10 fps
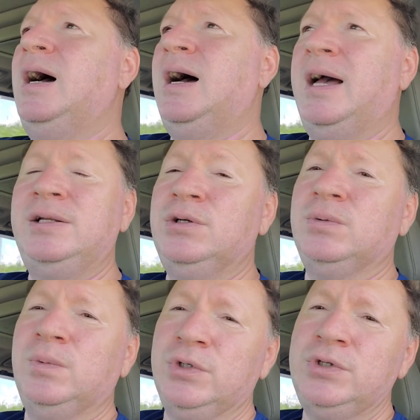I
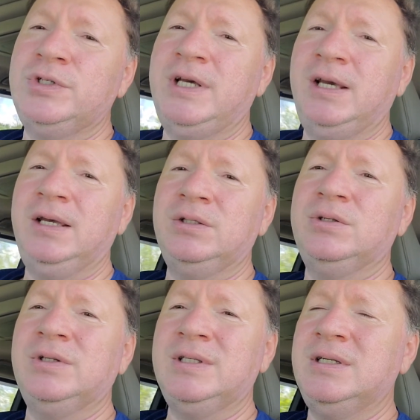don't want to take it
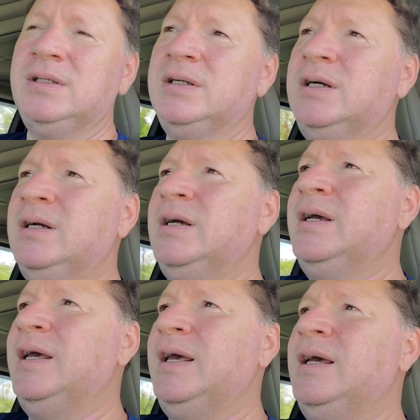to the dealer
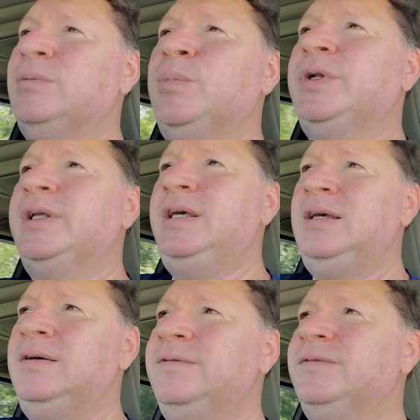and
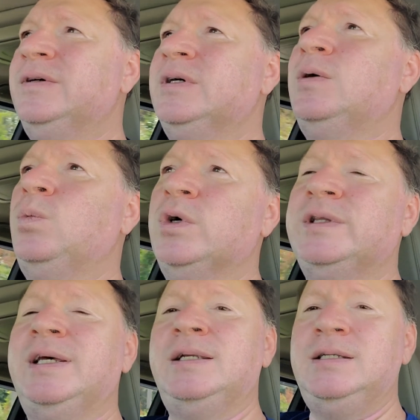believe
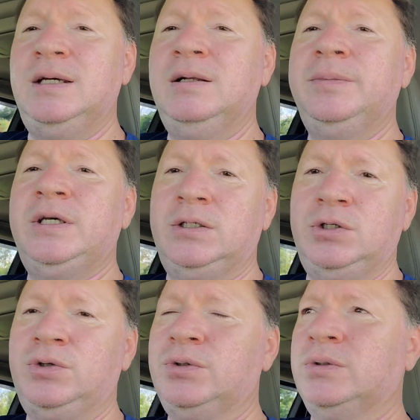what they tell me
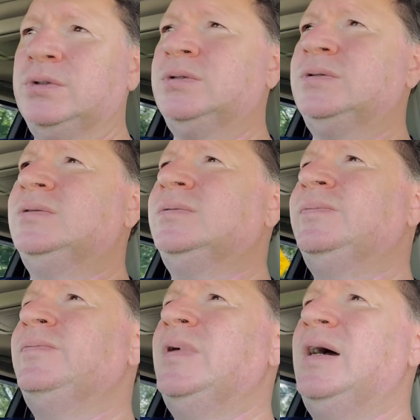is true
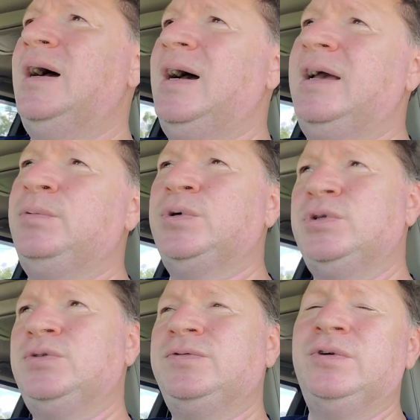I
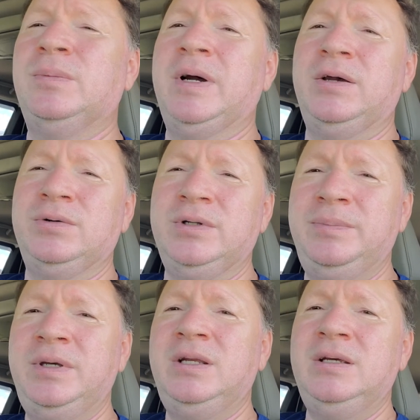want to form my own
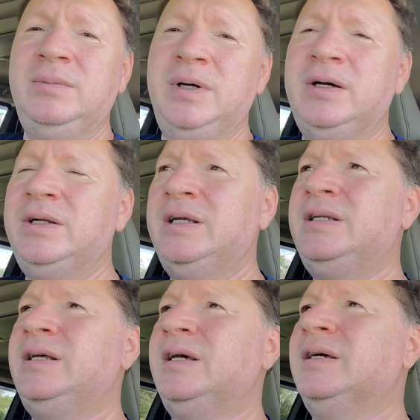opinion about it,
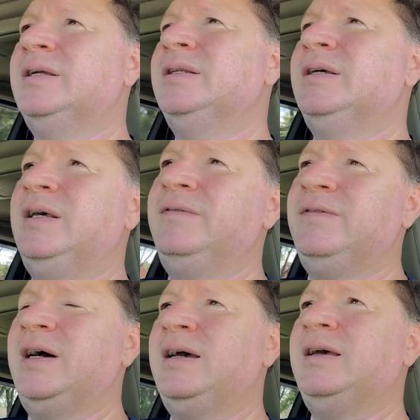and
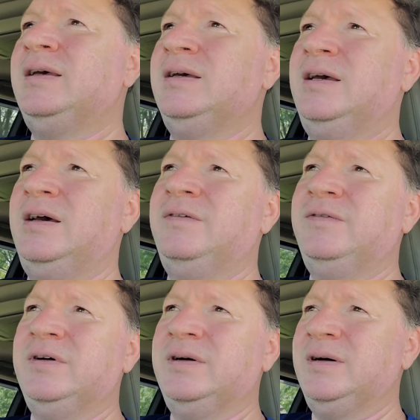if I
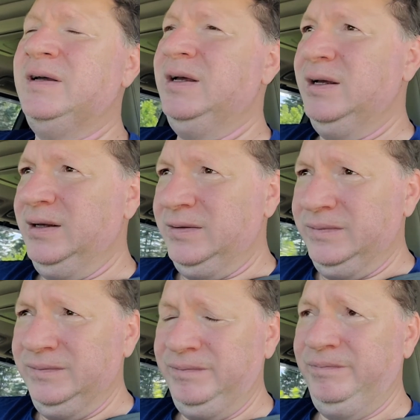have uh,
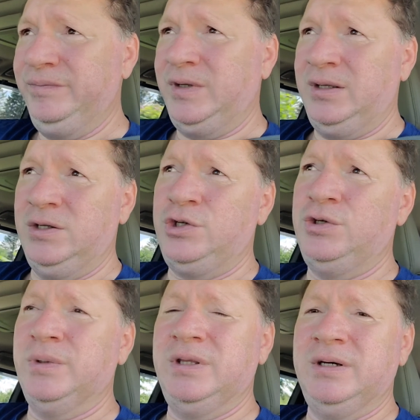an
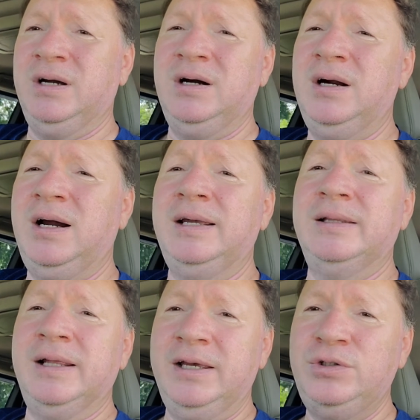issue with the car,
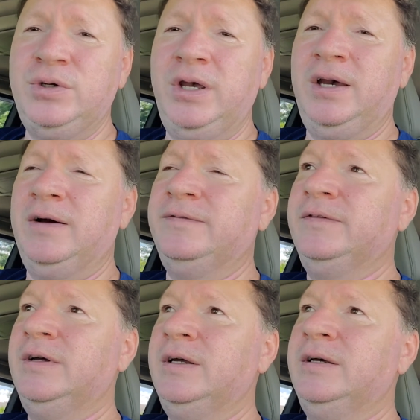I'd like to have
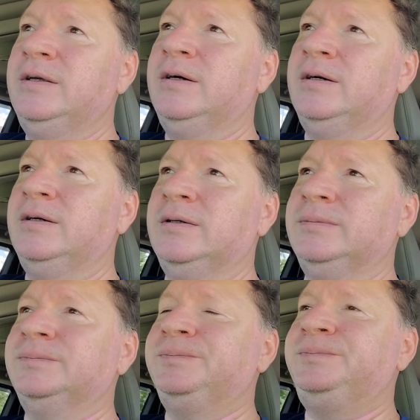
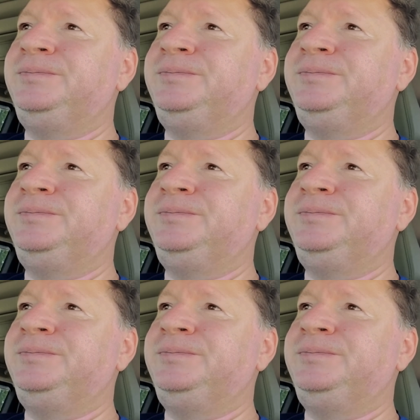um,